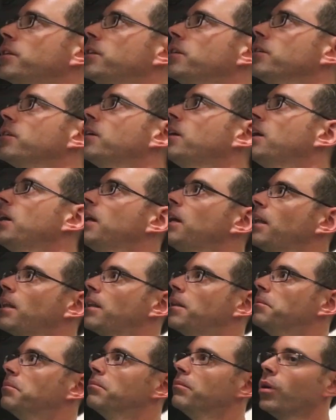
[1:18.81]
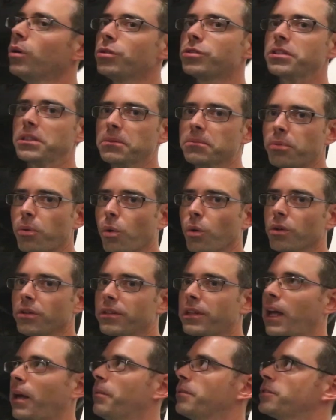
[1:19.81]
here. The most
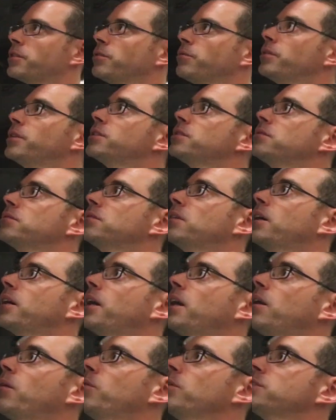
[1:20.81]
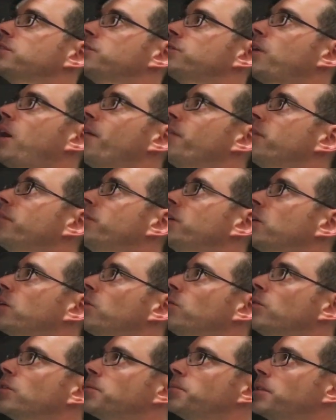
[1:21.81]
important damage and the reason, again, I wasn't driving the
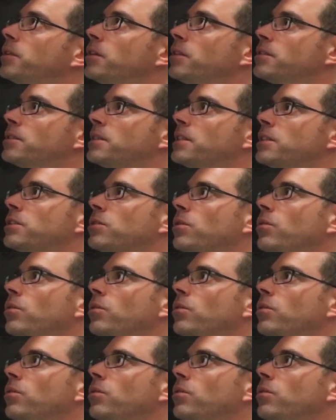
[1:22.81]
vehicle was because this